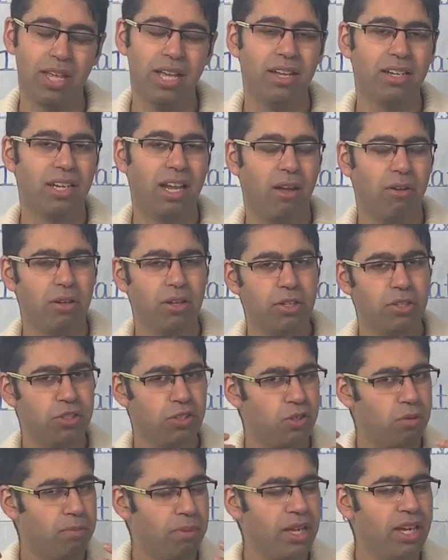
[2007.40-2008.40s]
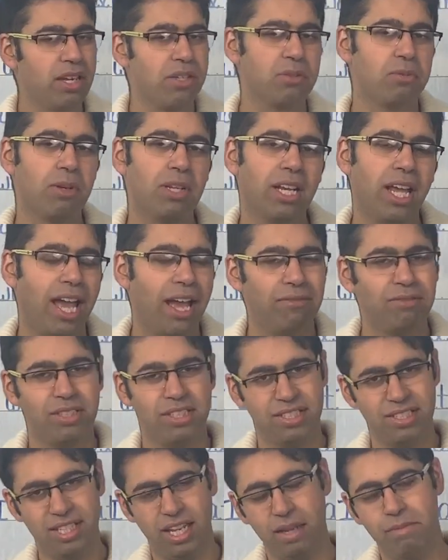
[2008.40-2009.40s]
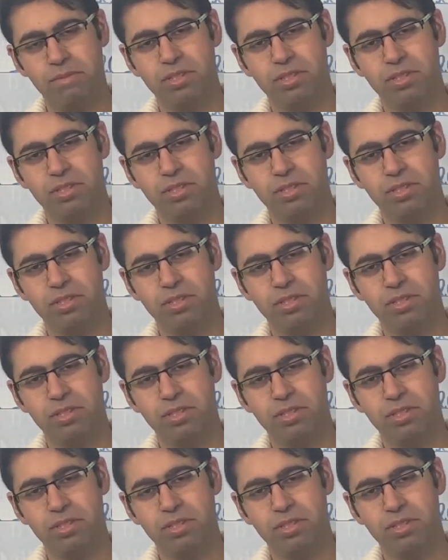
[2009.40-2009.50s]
Now, you may as well have the same